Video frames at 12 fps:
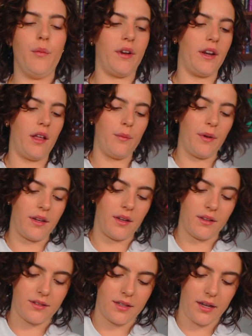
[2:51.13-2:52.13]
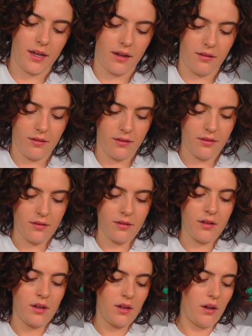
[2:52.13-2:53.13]
I'm bringing out the big guns today.
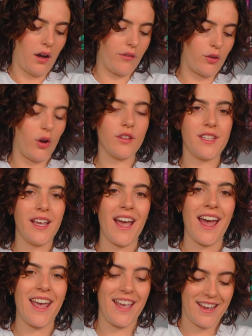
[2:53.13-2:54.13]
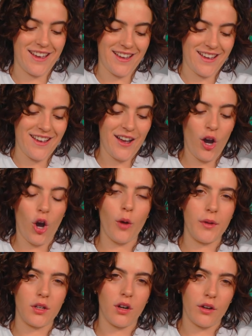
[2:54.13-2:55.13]
I've got a
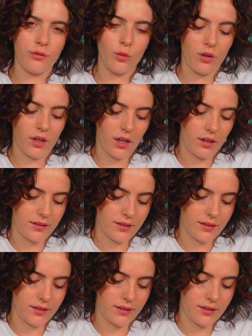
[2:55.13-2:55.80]
Hobbycraft watercolour